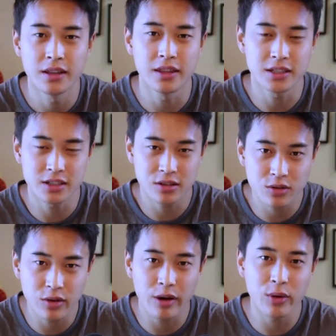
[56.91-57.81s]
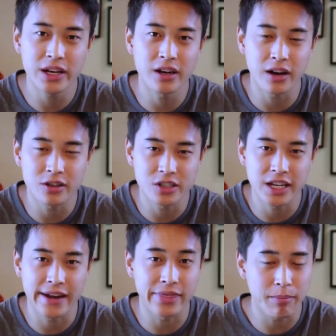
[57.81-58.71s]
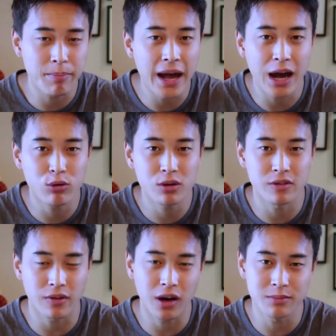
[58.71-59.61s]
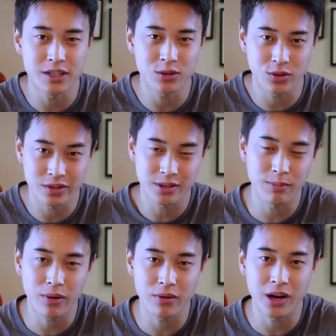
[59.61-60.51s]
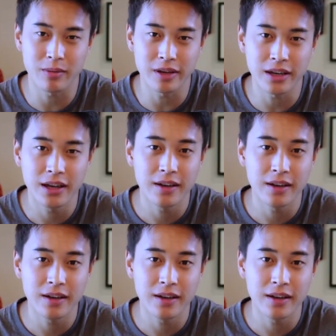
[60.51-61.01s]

This is a great way to understand the power of object-oriented programming